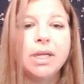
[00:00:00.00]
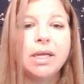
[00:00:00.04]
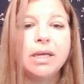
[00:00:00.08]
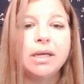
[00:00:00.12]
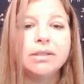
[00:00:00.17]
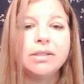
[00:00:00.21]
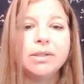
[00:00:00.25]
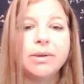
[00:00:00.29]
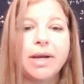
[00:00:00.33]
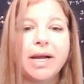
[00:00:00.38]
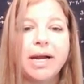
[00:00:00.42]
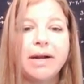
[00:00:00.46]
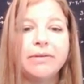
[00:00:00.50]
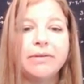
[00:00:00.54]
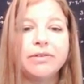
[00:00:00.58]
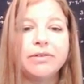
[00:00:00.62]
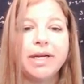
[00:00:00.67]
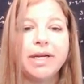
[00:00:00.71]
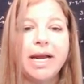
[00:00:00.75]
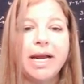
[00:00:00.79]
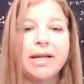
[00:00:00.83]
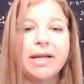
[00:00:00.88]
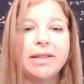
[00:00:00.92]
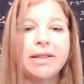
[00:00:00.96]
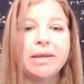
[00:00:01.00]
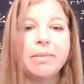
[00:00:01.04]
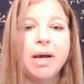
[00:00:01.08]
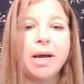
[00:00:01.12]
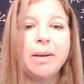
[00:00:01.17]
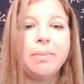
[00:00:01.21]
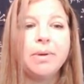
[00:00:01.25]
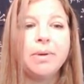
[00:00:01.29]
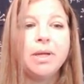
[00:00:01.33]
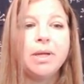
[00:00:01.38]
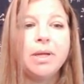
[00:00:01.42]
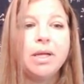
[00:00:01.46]
So after I add them
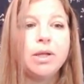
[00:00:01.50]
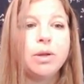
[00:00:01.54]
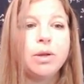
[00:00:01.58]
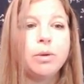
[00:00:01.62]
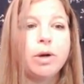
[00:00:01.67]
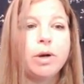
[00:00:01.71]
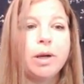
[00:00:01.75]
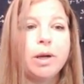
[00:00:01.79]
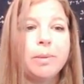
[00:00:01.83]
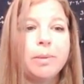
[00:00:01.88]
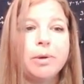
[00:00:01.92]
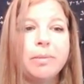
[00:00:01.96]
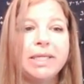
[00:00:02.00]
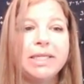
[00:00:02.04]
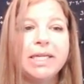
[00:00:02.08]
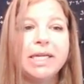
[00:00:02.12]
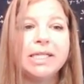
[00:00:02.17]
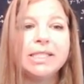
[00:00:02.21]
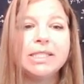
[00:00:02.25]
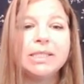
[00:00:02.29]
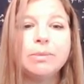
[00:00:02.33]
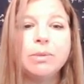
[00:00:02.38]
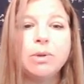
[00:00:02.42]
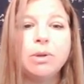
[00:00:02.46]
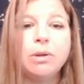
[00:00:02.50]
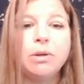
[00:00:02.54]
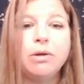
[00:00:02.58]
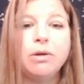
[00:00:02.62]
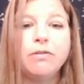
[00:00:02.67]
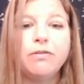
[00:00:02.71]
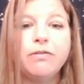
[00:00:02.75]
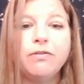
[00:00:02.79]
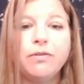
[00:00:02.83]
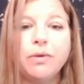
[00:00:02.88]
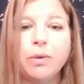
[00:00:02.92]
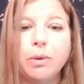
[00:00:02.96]
up, look where I put my decimal,
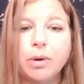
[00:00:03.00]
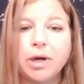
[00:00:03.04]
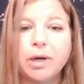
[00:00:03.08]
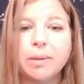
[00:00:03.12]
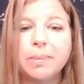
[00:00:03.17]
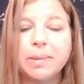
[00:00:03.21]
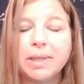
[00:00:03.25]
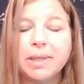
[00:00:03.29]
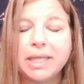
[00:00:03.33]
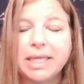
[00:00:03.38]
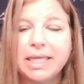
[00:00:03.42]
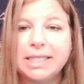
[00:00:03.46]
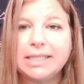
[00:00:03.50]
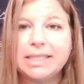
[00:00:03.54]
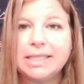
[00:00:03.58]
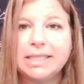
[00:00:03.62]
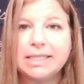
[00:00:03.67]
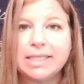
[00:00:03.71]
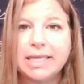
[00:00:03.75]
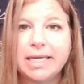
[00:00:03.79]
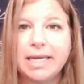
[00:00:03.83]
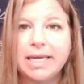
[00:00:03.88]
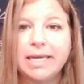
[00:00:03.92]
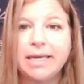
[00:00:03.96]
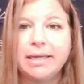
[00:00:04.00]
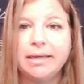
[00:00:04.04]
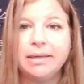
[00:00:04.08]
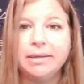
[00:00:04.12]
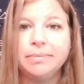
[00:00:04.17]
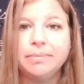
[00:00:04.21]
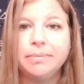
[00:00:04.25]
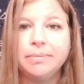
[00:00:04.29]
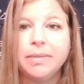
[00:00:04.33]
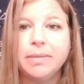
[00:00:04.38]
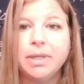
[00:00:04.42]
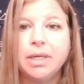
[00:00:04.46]
4 places
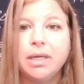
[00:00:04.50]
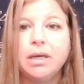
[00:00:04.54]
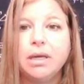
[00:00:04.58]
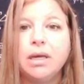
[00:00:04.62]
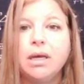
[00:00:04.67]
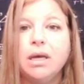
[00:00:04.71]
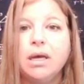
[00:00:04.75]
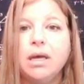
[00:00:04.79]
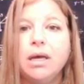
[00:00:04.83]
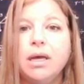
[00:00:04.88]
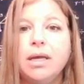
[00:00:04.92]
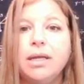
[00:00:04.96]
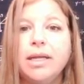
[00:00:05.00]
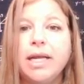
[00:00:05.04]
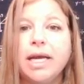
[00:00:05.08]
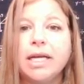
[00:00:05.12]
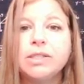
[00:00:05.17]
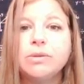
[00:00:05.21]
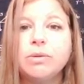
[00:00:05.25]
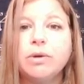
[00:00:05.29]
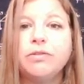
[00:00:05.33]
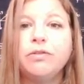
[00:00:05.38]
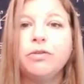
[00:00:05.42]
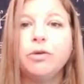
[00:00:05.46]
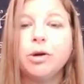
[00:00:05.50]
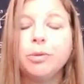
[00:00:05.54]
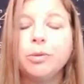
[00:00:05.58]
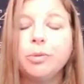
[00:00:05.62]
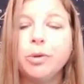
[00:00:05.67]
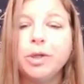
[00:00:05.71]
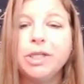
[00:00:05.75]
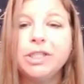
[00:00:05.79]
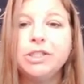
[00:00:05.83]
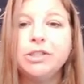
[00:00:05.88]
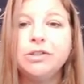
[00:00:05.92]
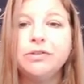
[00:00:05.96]
in. Next one,
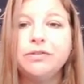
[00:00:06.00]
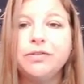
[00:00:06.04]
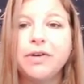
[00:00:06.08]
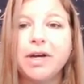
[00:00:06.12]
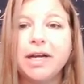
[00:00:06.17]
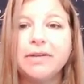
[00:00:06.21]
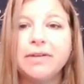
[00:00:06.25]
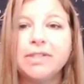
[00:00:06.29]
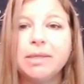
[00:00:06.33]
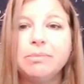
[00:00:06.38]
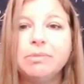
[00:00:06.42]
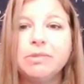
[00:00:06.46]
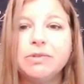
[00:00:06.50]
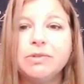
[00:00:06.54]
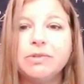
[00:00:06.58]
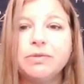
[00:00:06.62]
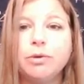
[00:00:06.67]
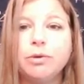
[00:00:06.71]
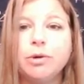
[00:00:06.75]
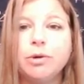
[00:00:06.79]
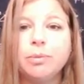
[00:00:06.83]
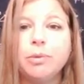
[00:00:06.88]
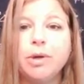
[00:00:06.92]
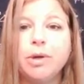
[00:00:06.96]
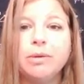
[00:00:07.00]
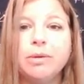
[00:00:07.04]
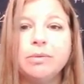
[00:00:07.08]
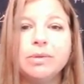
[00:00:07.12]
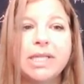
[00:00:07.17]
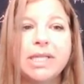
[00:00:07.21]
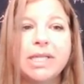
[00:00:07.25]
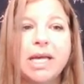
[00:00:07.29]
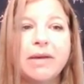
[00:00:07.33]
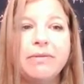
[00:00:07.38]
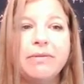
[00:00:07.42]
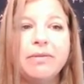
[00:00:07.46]
4.25 times
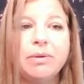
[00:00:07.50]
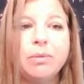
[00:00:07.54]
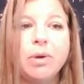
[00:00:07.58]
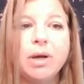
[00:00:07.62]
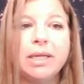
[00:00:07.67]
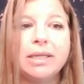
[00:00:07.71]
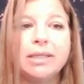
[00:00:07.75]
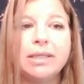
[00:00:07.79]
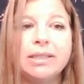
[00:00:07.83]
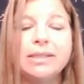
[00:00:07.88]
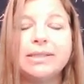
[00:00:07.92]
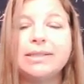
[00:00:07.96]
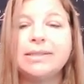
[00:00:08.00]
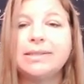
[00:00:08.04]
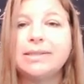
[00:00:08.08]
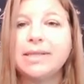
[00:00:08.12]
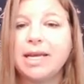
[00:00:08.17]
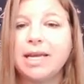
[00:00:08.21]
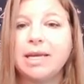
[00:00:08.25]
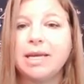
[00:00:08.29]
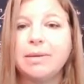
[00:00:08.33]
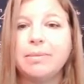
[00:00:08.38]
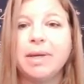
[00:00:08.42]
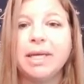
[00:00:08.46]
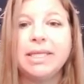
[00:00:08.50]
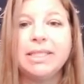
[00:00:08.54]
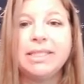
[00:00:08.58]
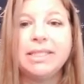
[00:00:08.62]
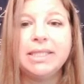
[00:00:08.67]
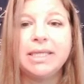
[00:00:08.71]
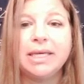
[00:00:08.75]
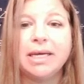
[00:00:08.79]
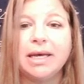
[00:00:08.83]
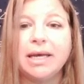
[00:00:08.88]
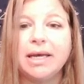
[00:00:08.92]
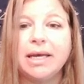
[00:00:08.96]
4.71, same
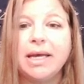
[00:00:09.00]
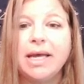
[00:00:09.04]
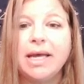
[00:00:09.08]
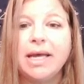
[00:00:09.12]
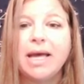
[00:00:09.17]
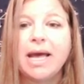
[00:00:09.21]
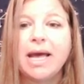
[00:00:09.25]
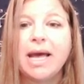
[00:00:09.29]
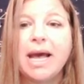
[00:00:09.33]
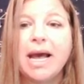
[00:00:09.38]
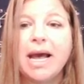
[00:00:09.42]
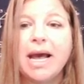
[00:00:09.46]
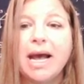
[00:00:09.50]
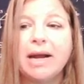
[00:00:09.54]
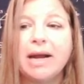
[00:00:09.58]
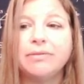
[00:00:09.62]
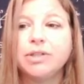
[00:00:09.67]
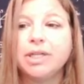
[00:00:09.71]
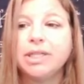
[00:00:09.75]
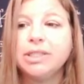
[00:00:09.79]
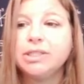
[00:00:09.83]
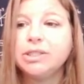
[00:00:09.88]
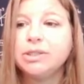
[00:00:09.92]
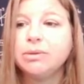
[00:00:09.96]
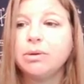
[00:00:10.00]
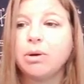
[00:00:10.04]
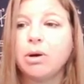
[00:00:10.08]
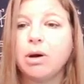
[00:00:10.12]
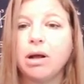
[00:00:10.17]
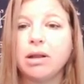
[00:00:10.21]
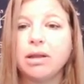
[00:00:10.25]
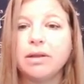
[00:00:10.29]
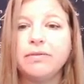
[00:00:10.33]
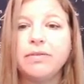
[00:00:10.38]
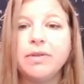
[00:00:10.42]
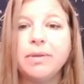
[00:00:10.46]
idea. After I do
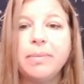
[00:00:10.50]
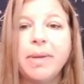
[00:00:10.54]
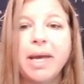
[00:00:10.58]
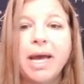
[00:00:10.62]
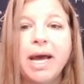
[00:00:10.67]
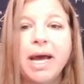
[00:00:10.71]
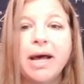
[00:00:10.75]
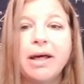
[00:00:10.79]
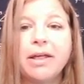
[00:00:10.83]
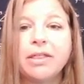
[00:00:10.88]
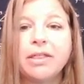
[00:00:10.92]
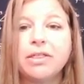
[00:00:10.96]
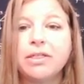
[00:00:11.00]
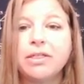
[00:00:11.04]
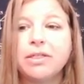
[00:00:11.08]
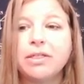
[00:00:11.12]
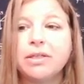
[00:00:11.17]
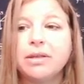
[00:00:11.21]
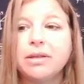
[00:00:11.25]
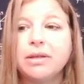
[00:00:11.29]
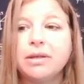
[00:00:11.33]
all of the math,